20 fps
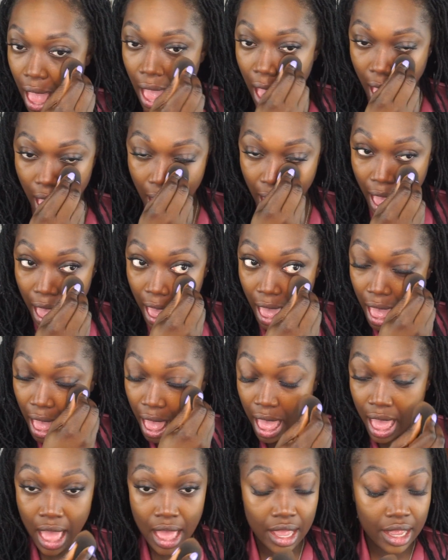
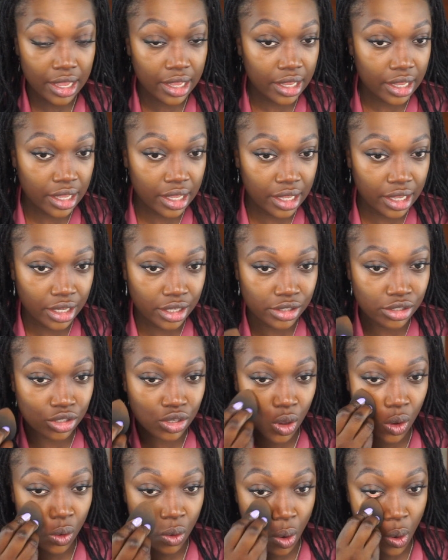I
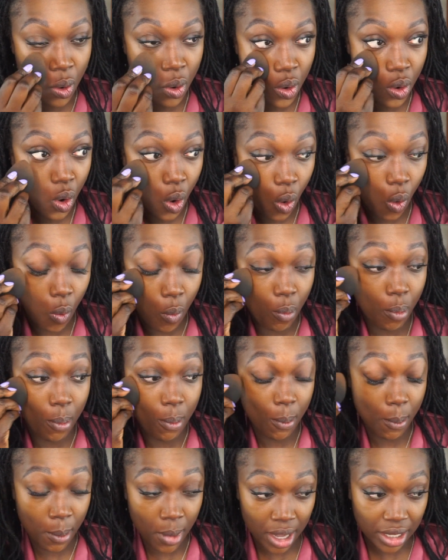don't know
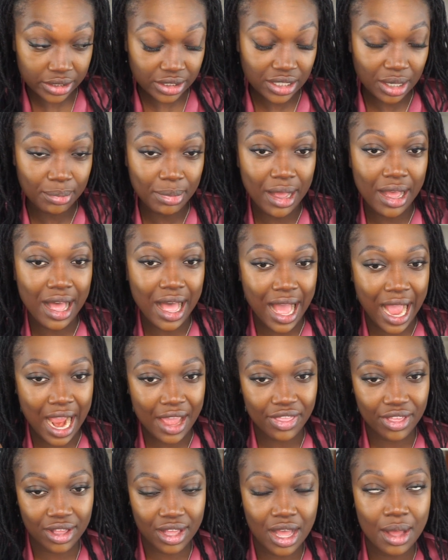much about
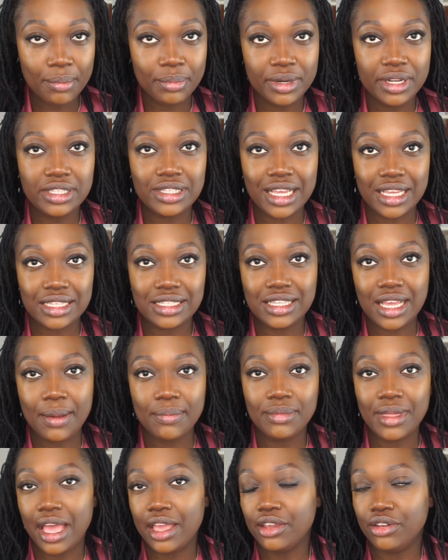either companies
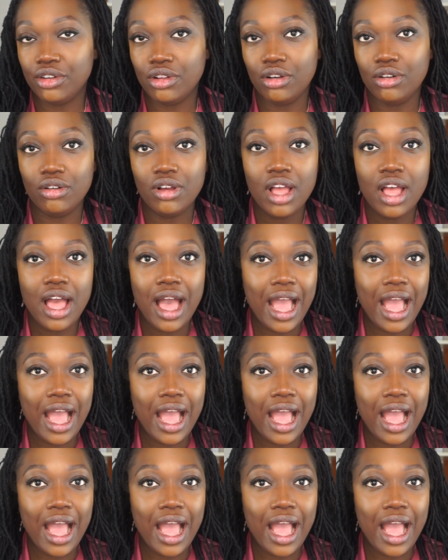except that, you know,